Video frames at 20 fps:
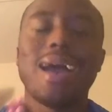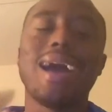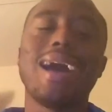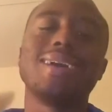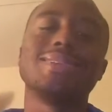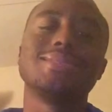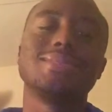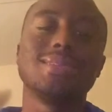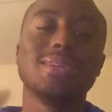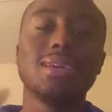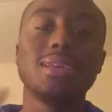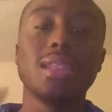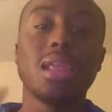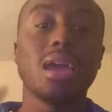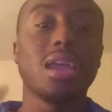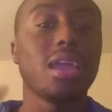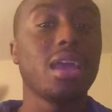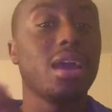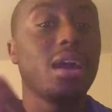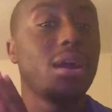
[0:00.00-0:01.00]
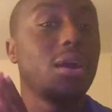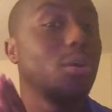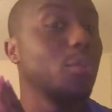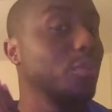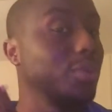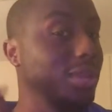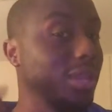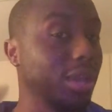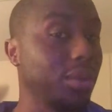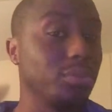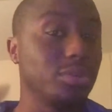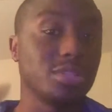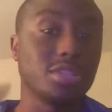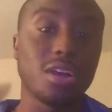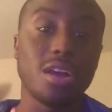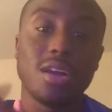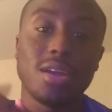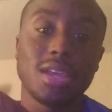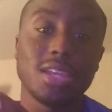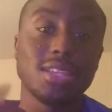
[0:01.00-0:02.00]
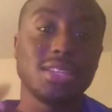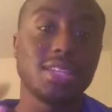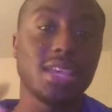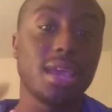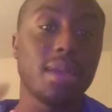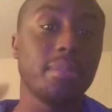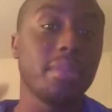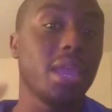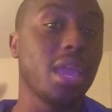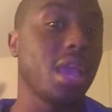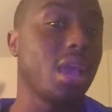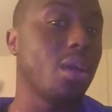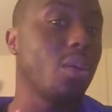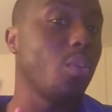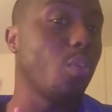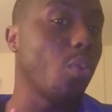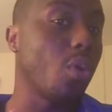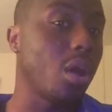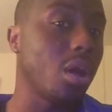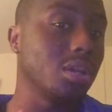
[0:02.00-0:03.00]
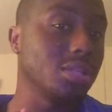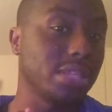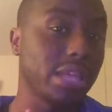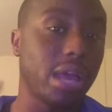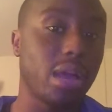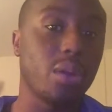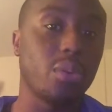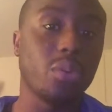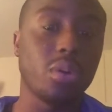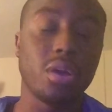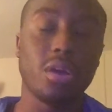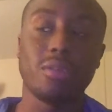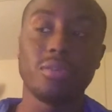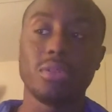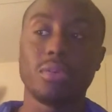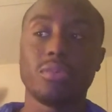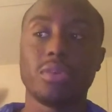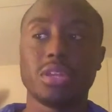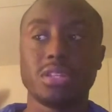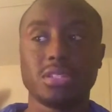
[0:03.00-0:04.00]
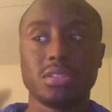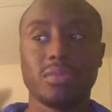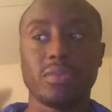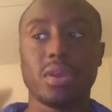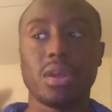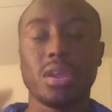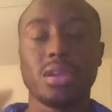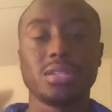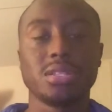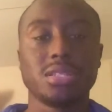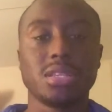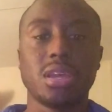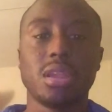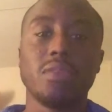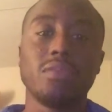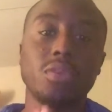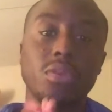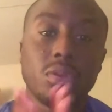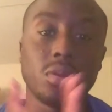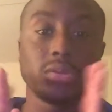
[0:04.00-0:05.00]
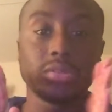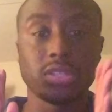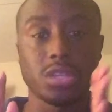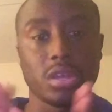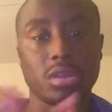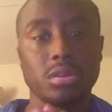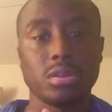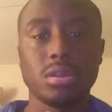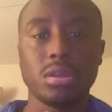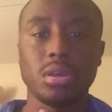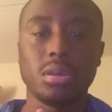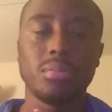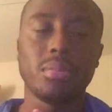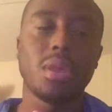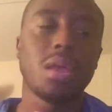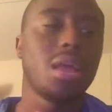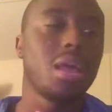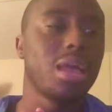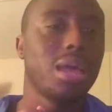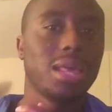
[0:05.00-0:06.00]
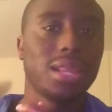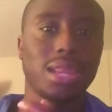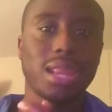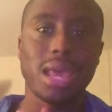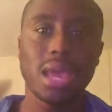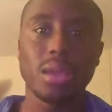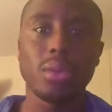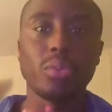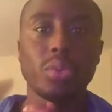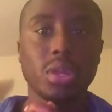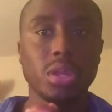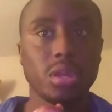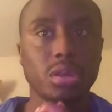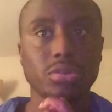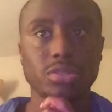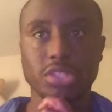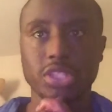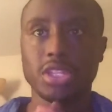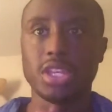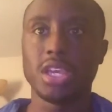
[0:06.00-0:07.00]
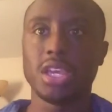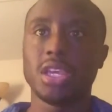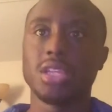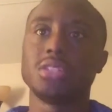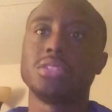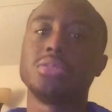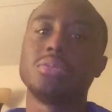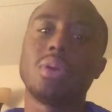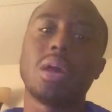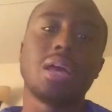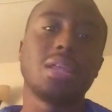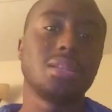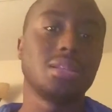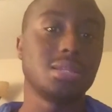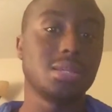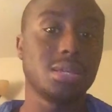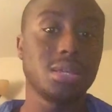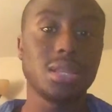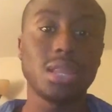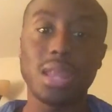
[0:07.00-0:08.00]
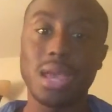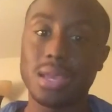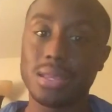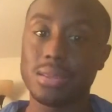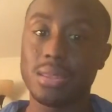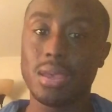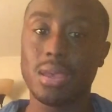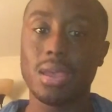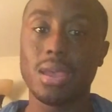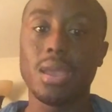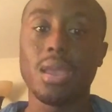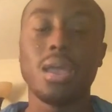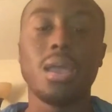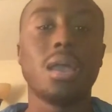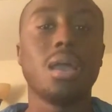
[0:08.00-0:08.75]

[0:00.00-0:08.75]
I did like how when they were talking, Tami had walked out of the restaurant instead of, turning up like we know she can do. I did like that.